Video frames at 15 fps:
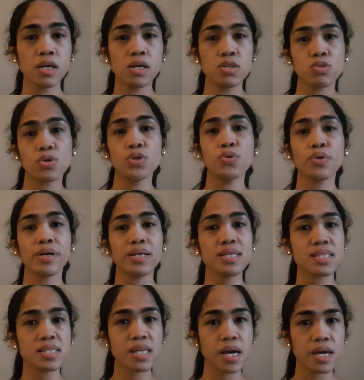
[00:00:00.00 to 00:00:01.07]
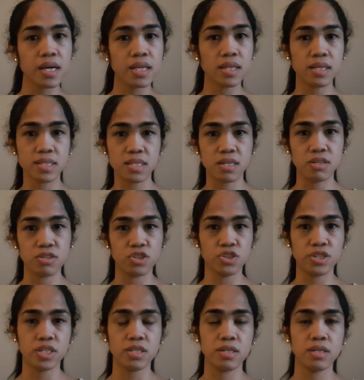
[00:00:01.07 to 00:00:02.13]
so you can stay in this
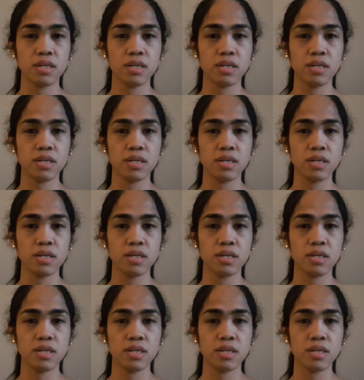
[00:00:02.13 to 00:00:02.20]
country.